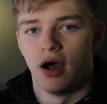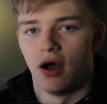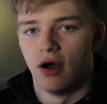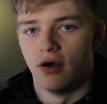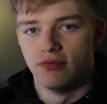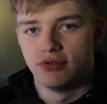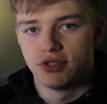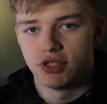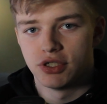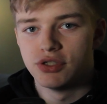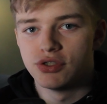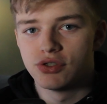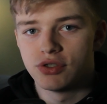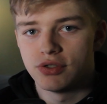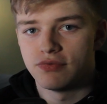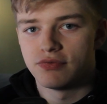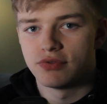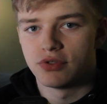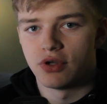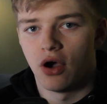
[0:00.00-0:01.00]
of shooting
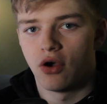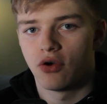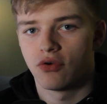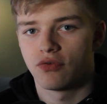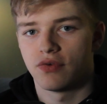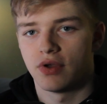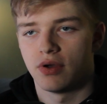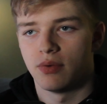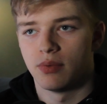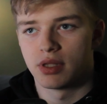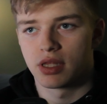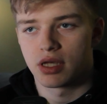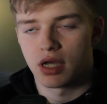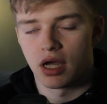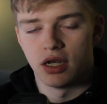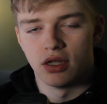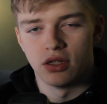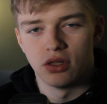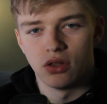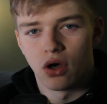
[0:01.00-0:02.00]
street photography, with a
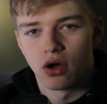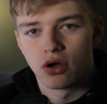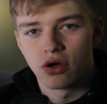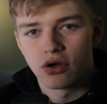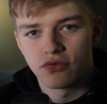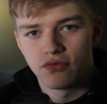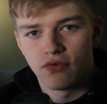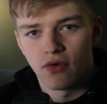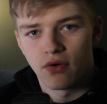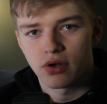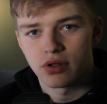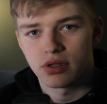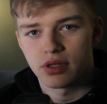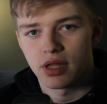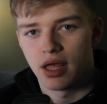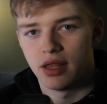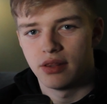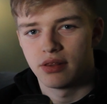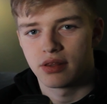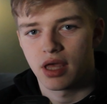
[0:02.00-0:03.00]
kind of longer focal
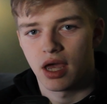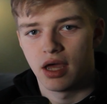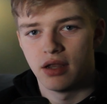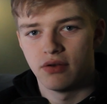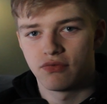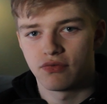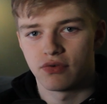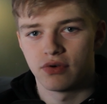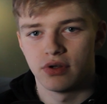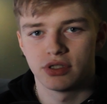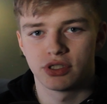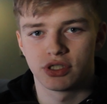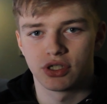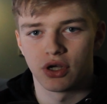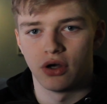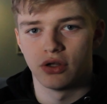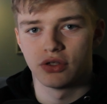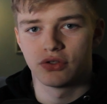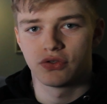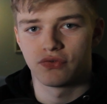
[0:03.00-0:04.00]
length, getting
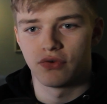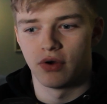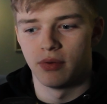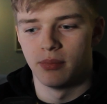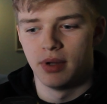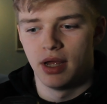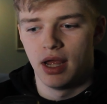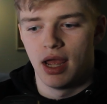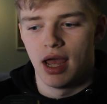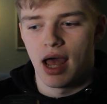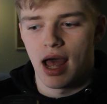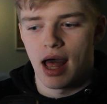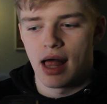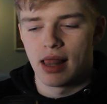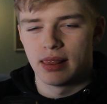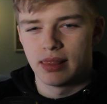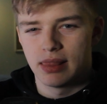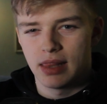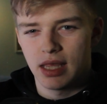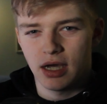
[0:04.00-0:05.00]
shots from a
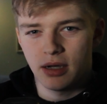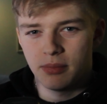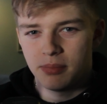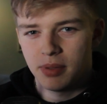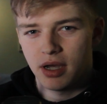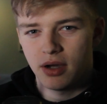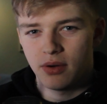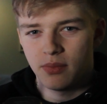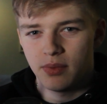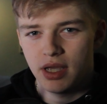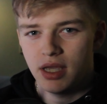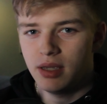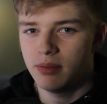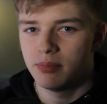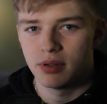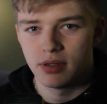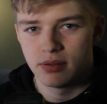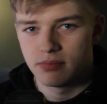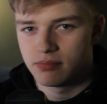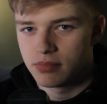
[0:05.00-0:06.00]
little bit away,
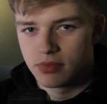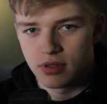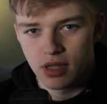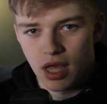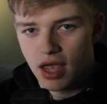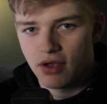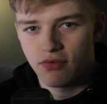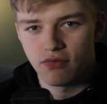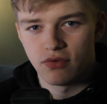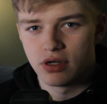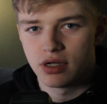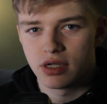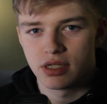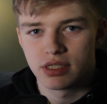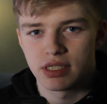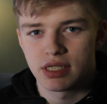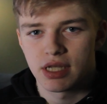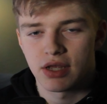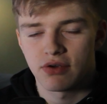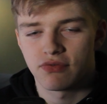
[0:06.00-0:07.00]
but everyone
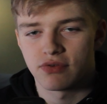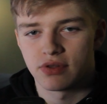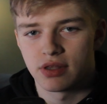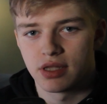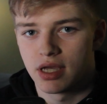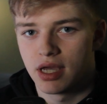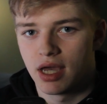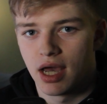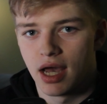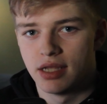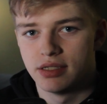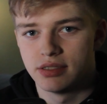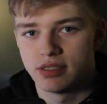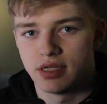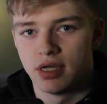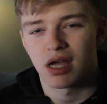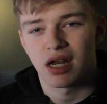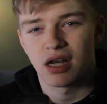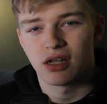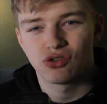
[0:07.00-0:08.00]
does it differently. And
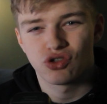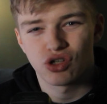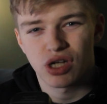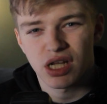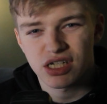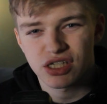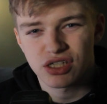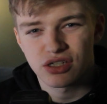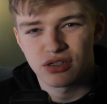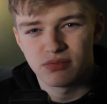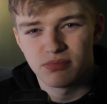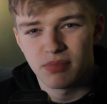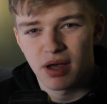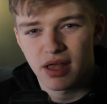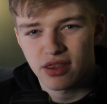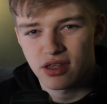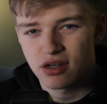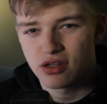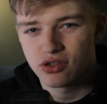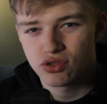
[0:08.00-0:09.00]
kind of traditional
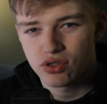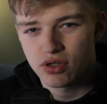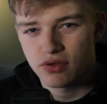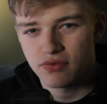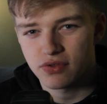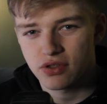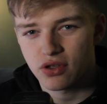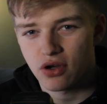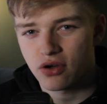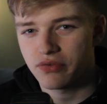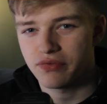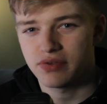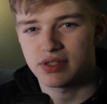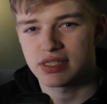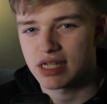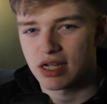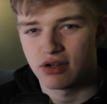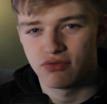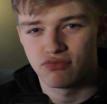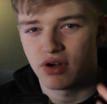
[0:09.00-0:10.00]
method of street photography is
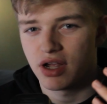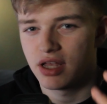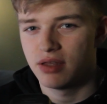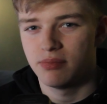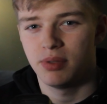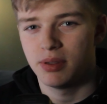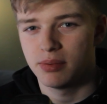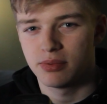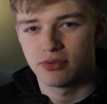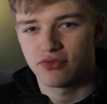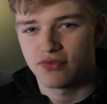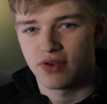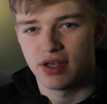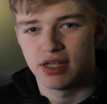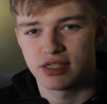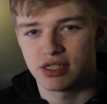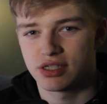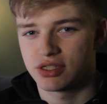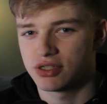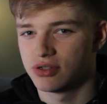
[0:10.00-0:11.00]
to get right in people's
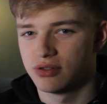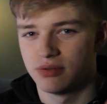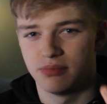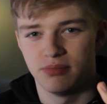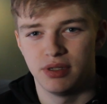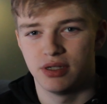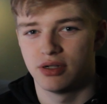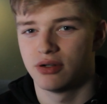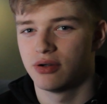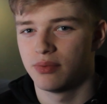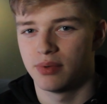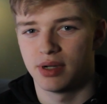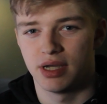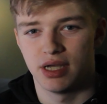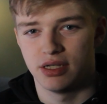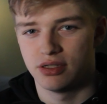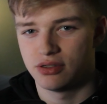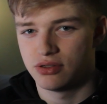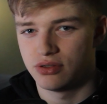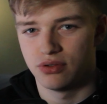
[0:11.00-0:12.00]
faces, you know, meter
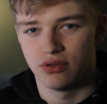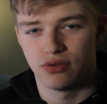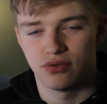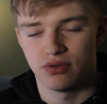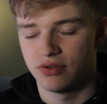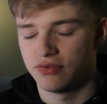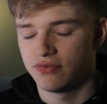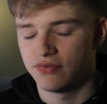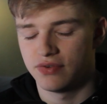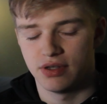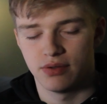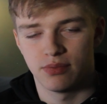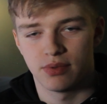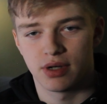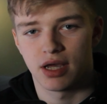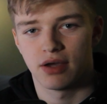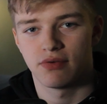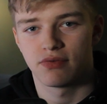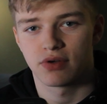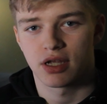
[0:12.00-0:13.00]
away, 2-3 feet,
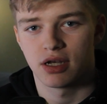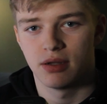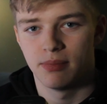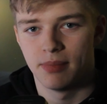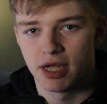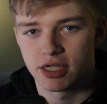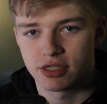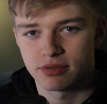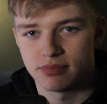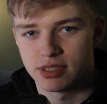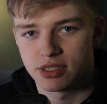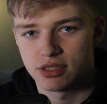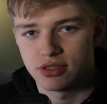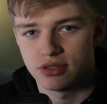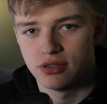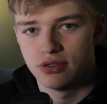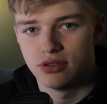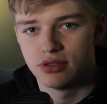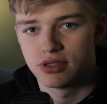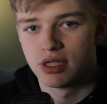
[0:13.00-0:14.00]
whatever kind of measurements you
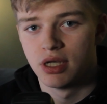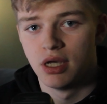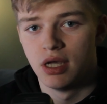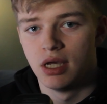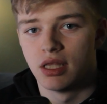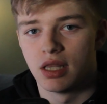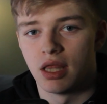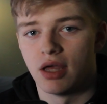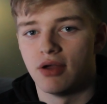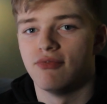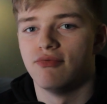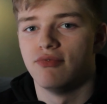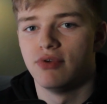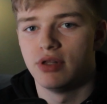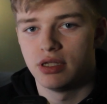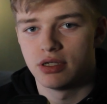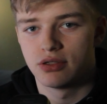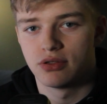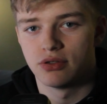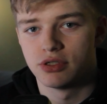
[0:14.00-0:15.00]
use, like
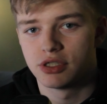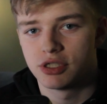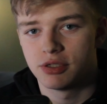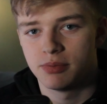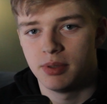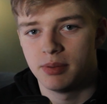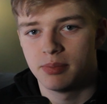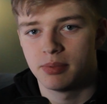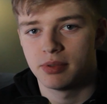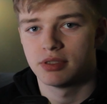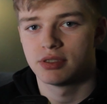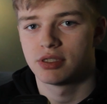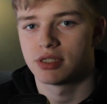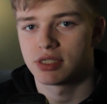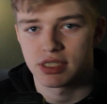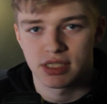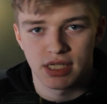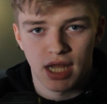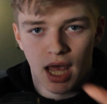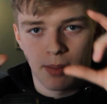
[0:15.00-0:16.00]
really close to people,
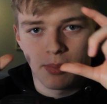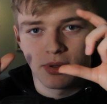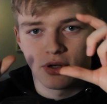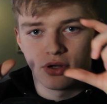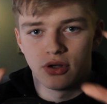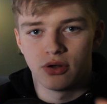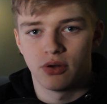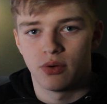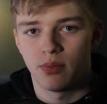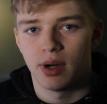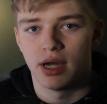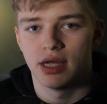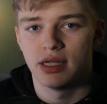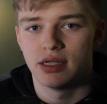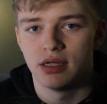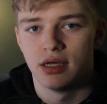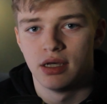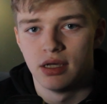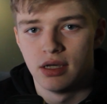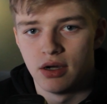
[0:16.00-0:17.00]
just snapping on a
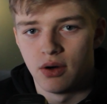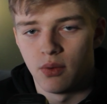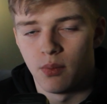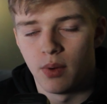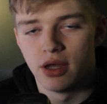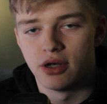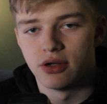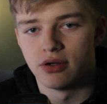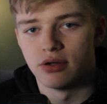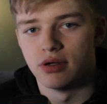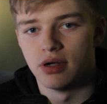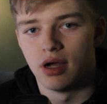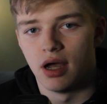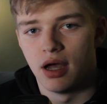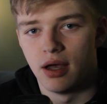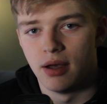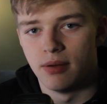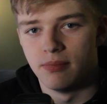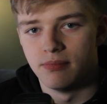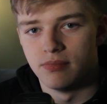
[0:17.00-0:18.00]
wider
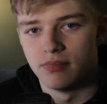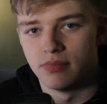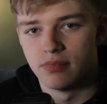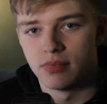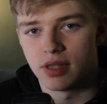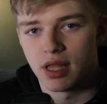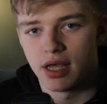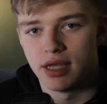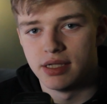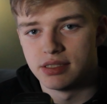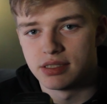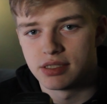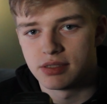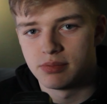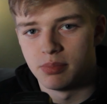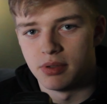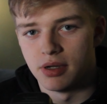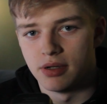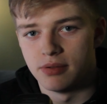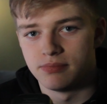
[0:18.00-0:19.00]
lens.
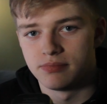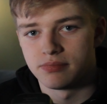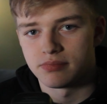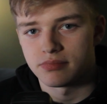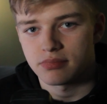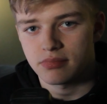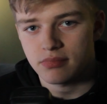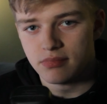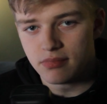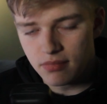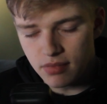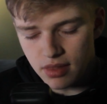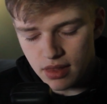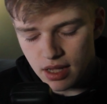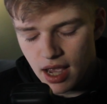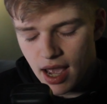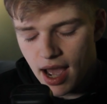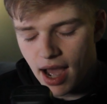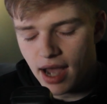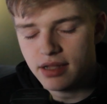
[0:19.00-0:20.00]
But
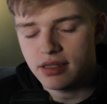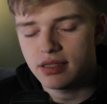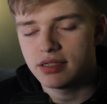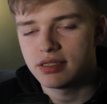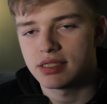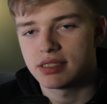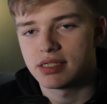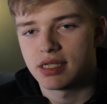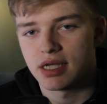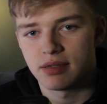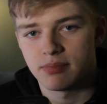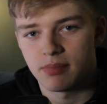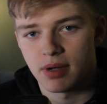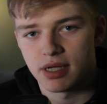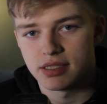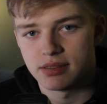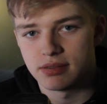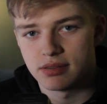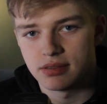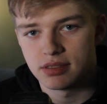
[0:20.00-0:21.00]
I like to
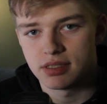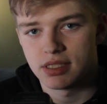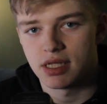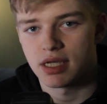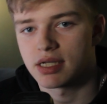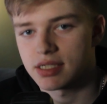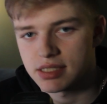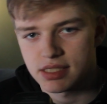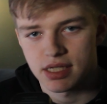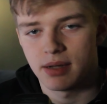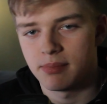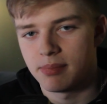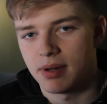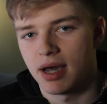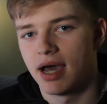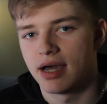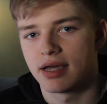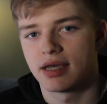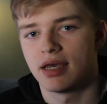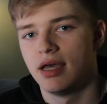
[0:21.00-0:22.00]
take a step
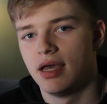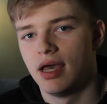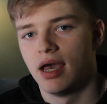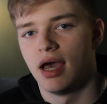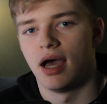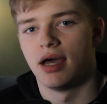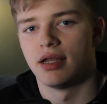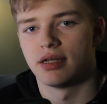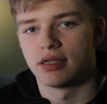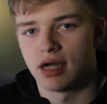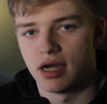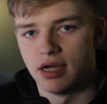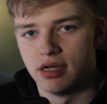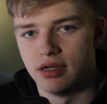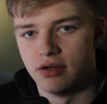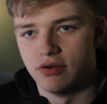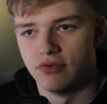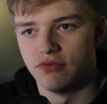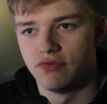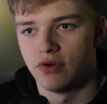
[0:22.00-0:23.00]
back and kind
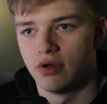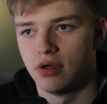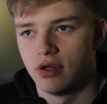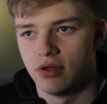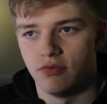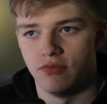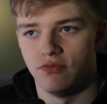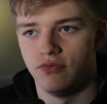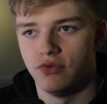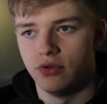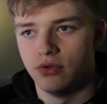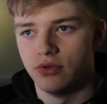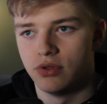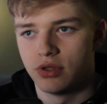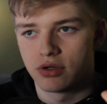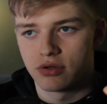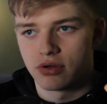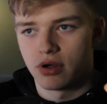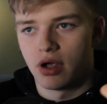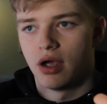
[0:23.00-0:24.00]
of view
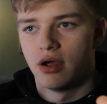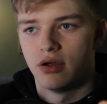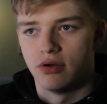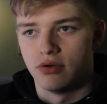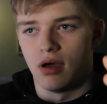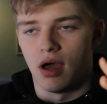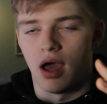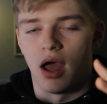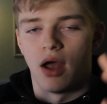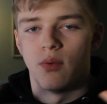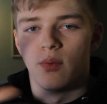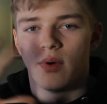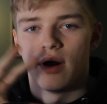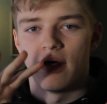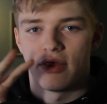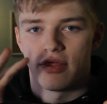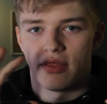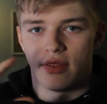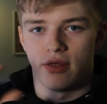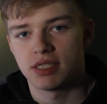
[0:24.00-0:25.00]
the crowd out
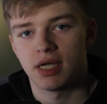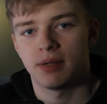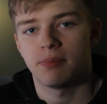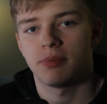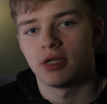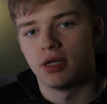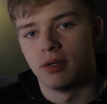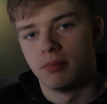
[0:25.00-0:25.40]
with. Tip